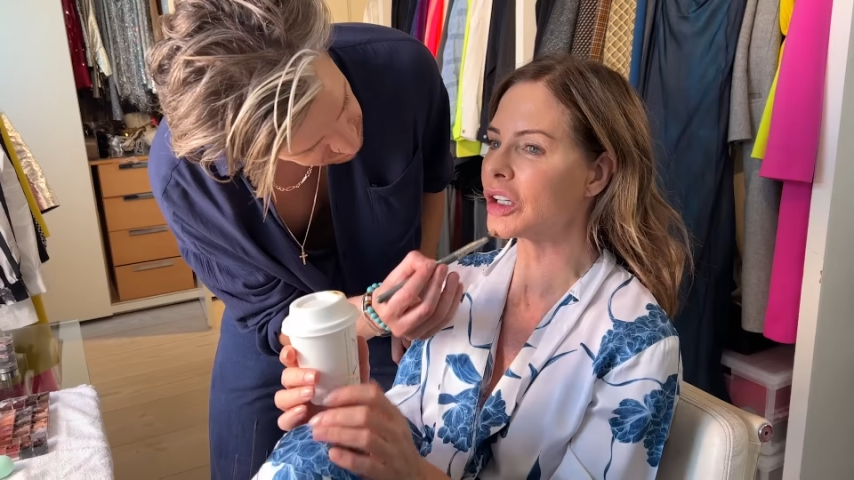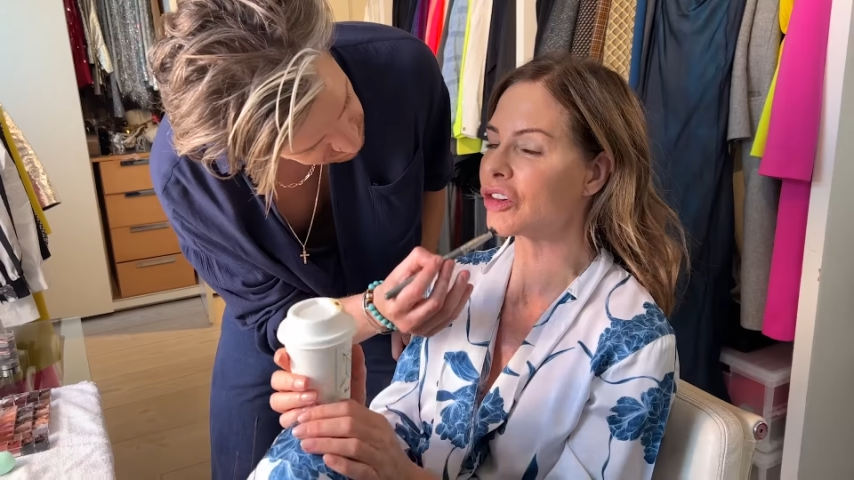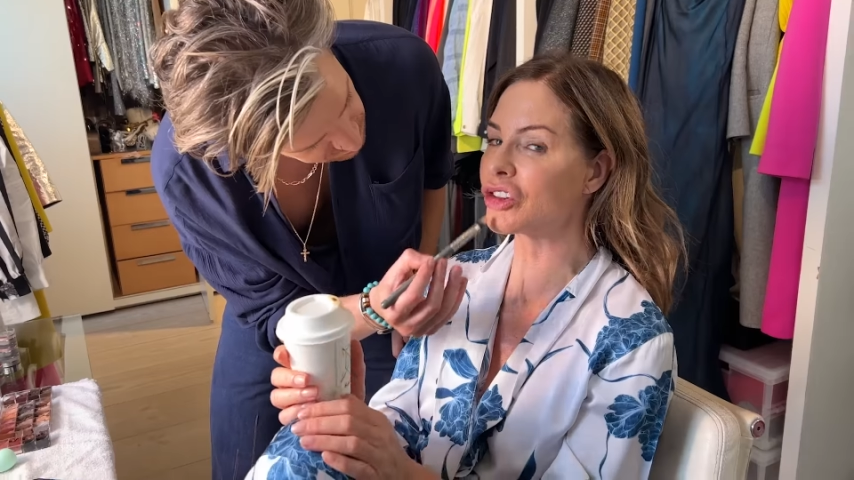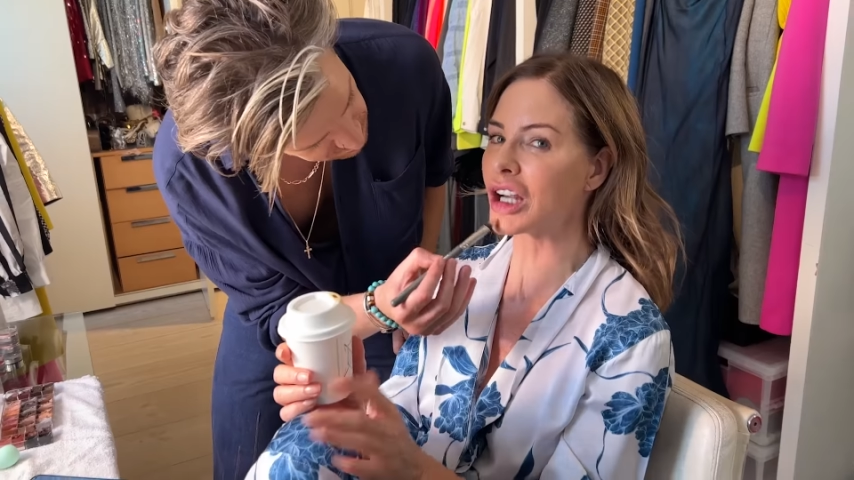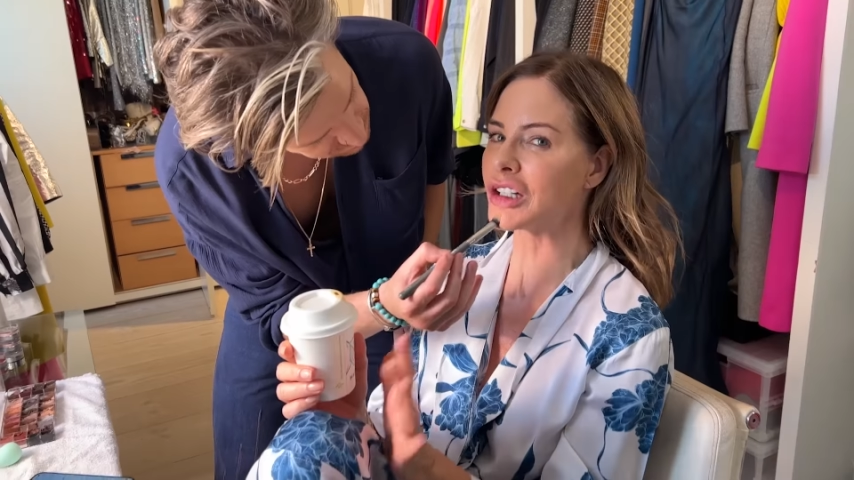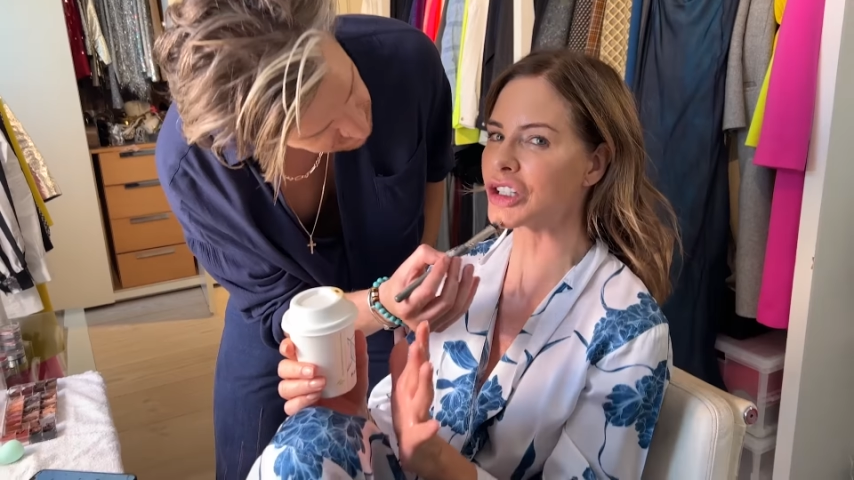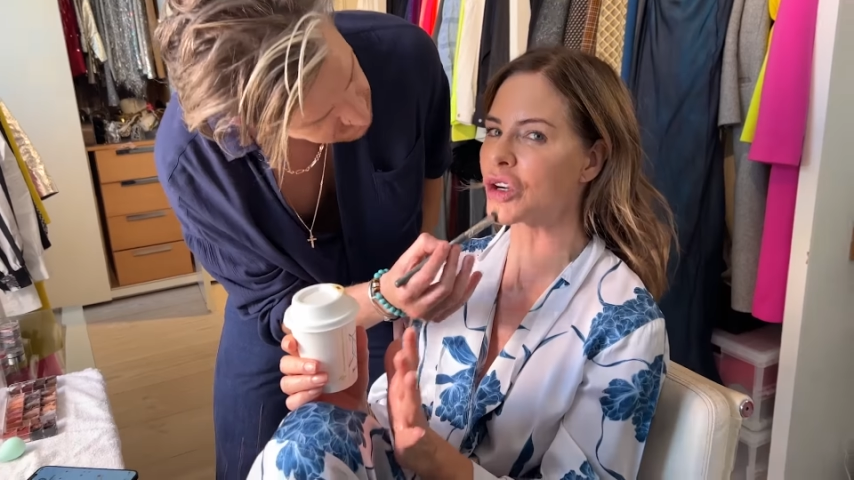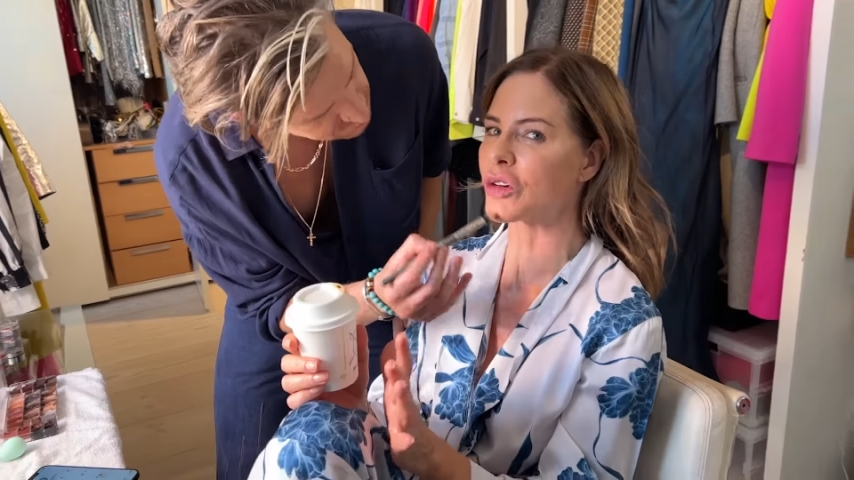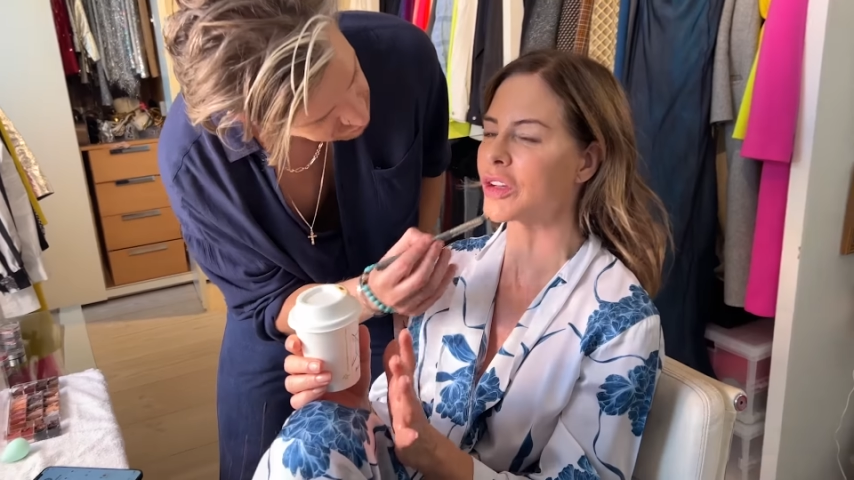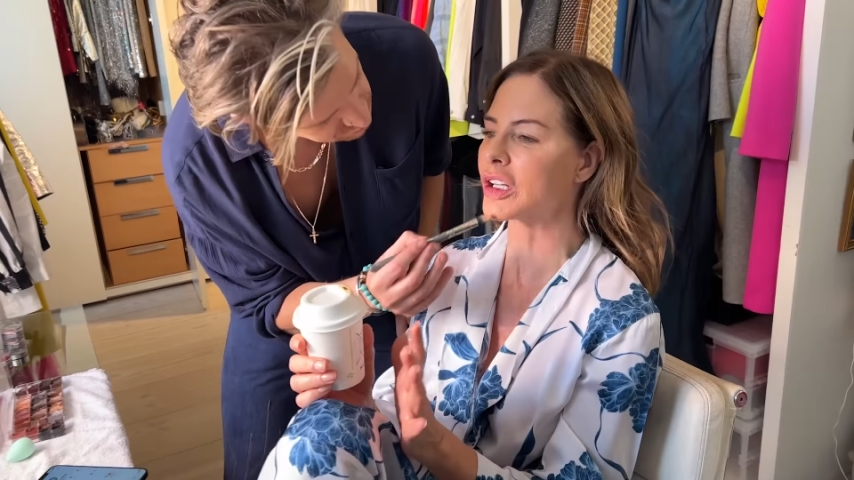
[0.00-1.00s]
It's Danish
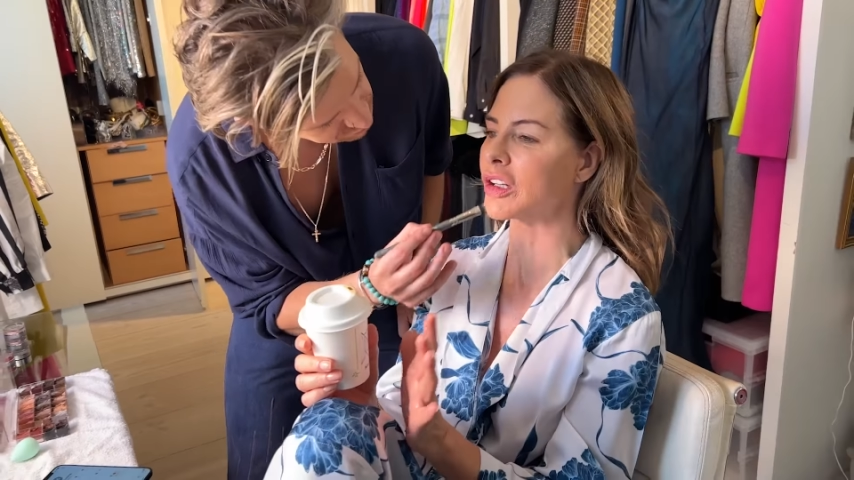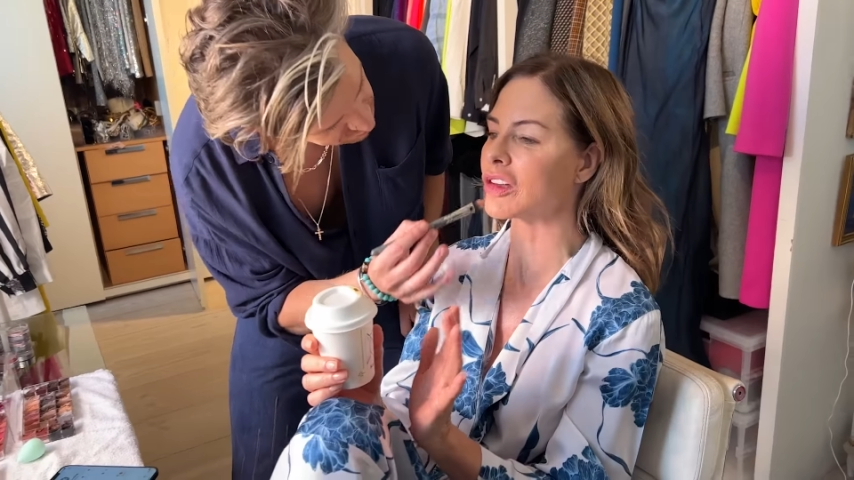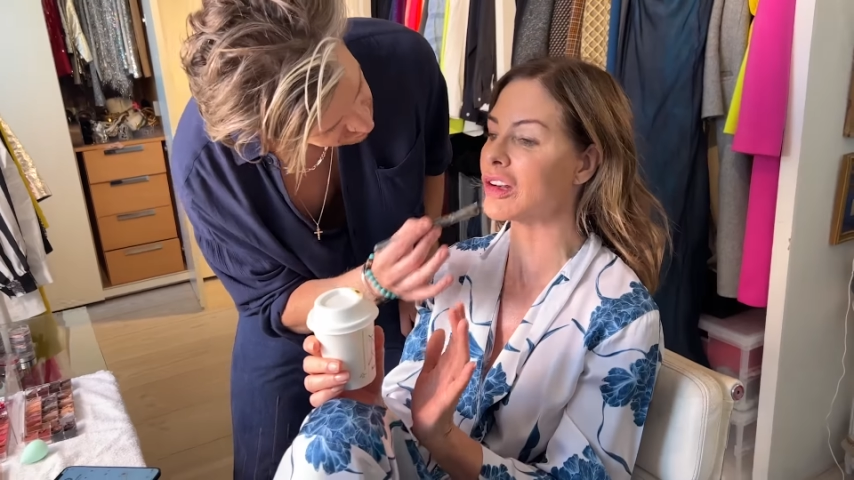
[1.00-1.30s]
coffee and it's